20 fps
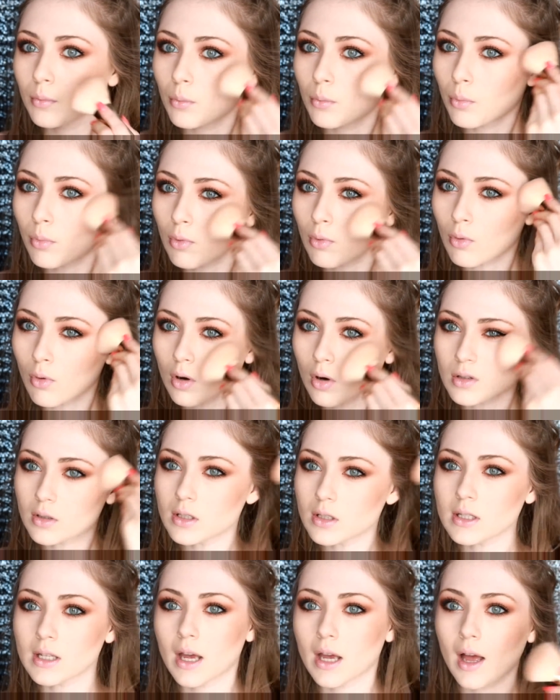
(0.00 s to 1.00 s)

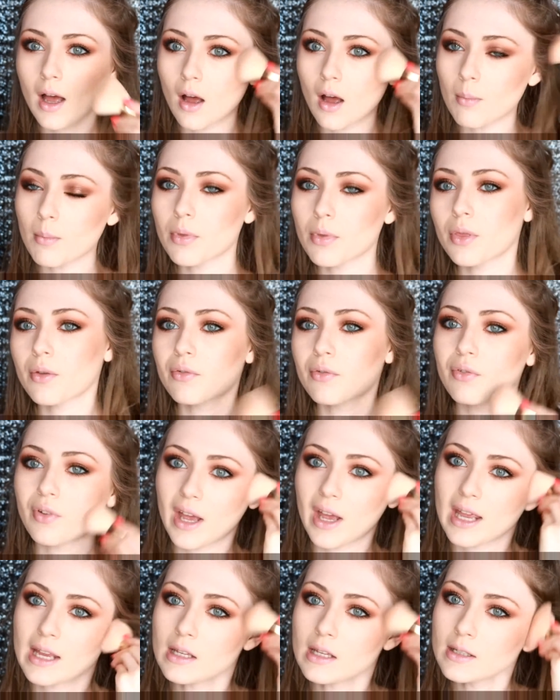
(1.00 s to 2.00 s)
bronze up the
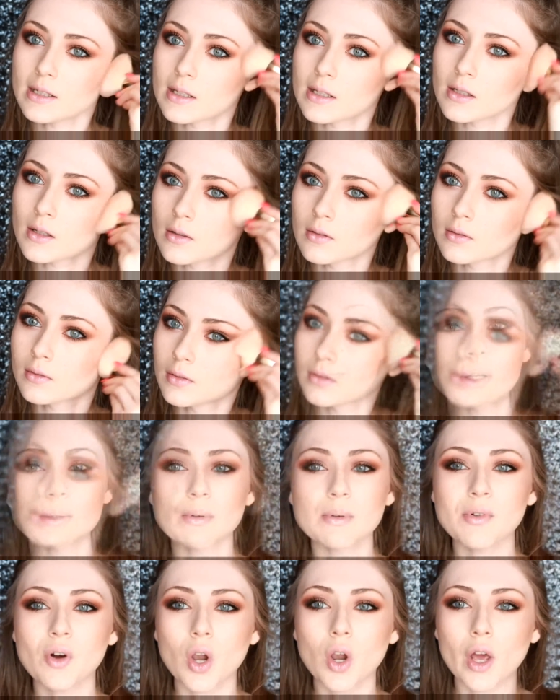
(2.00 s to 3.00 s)
face because
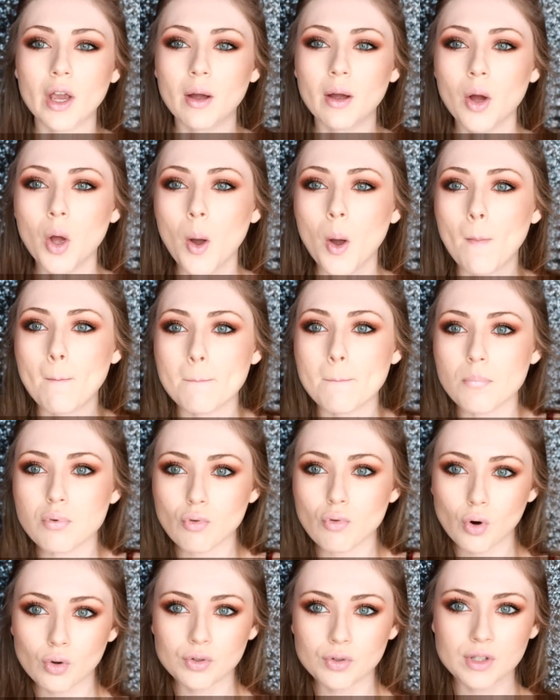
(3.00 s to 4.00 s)
we've got like
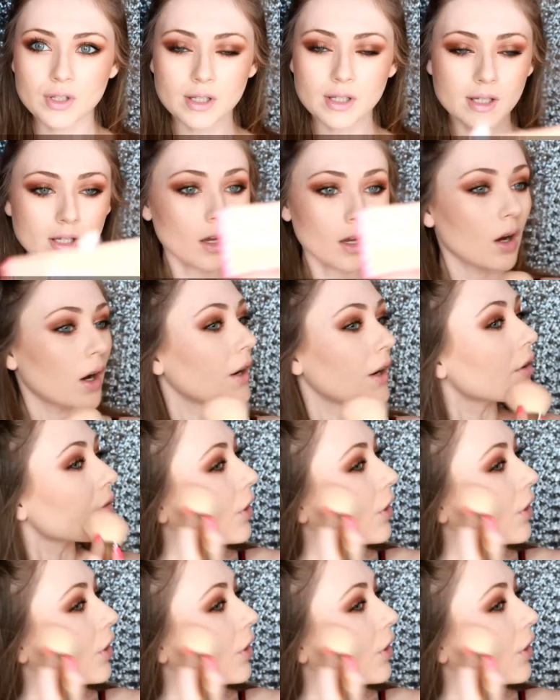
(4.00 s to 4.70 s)
bronze kind of